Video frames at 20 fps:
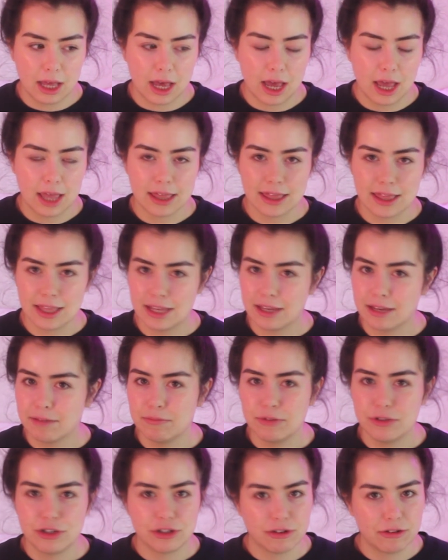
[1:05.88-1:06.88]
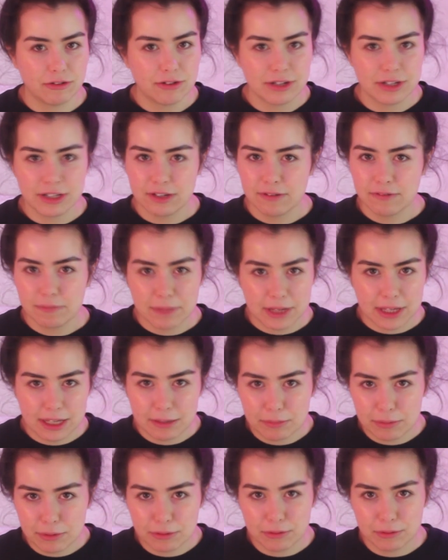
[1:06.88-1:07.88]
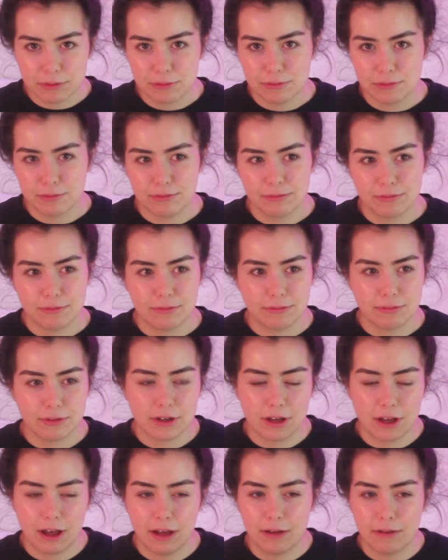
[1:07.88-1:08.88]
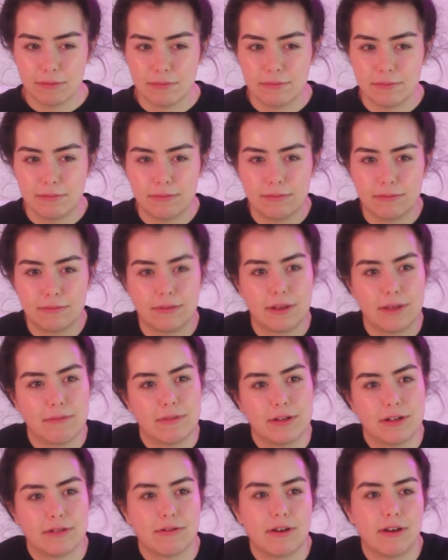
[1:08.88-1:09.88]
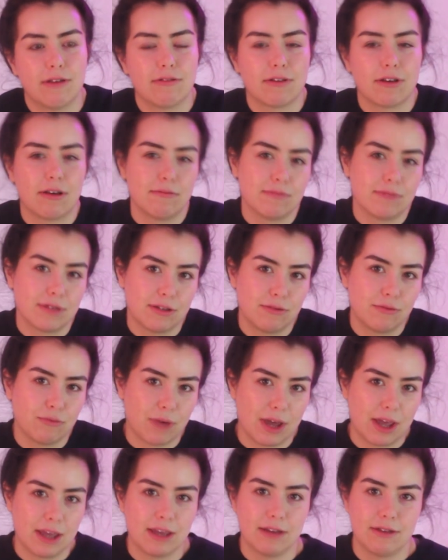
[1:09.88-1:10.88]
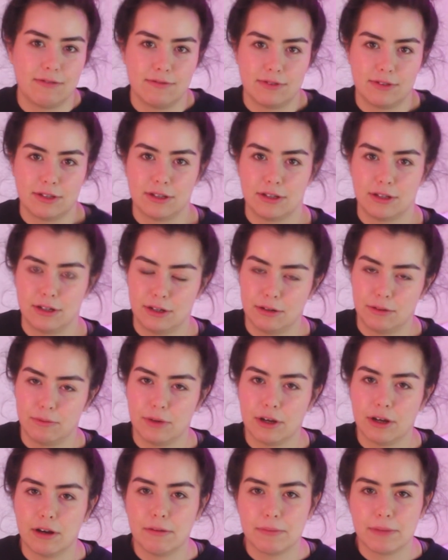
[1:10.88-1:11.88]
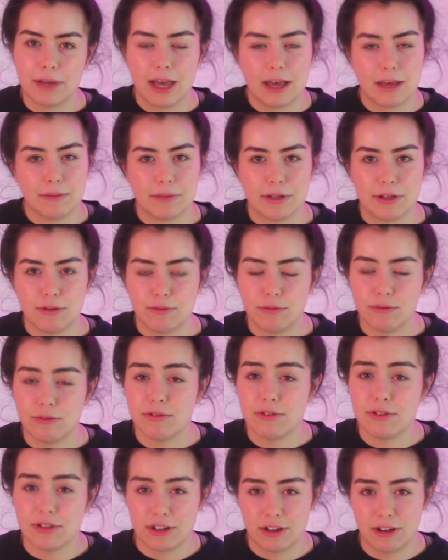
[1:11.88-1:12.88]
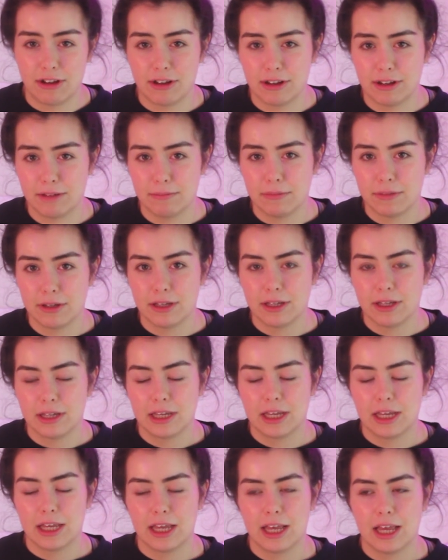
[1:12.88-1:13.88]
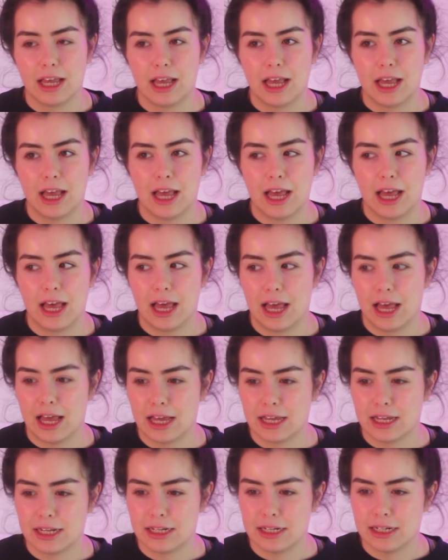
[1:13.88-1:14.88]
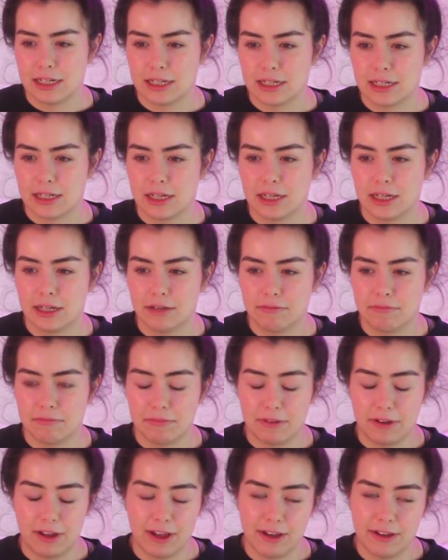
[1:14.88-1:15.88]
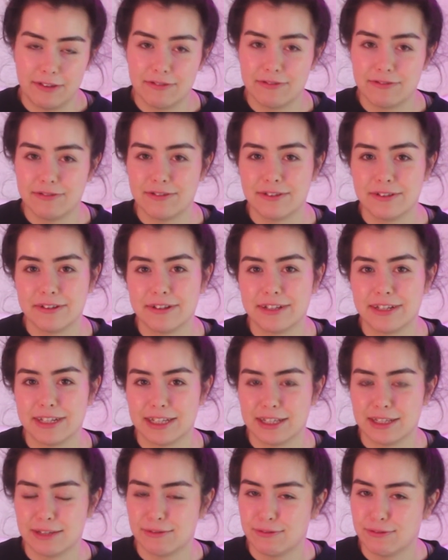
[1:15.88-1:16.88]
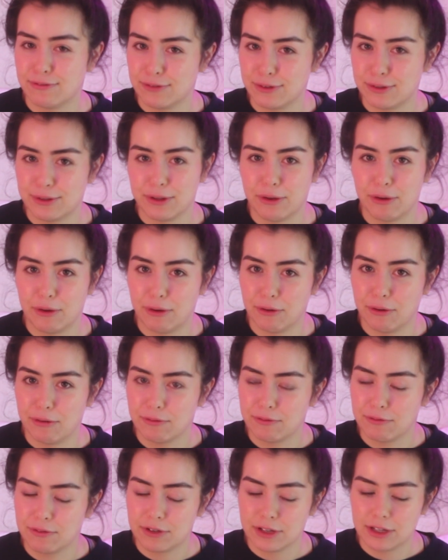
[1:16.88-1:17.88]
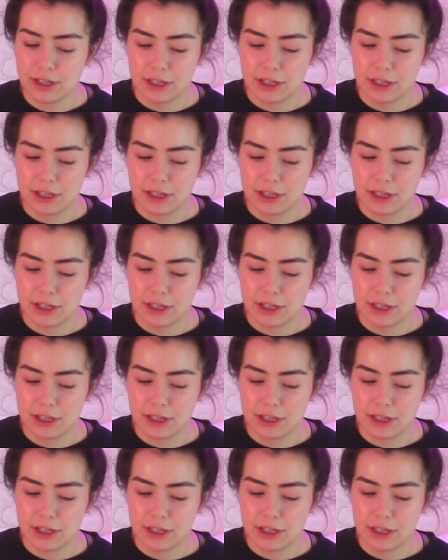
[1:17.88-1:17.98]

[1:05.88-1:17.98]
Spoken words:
I think majority of people their mental health comes in waves. You know, we can't be happy all of the time, and life is full of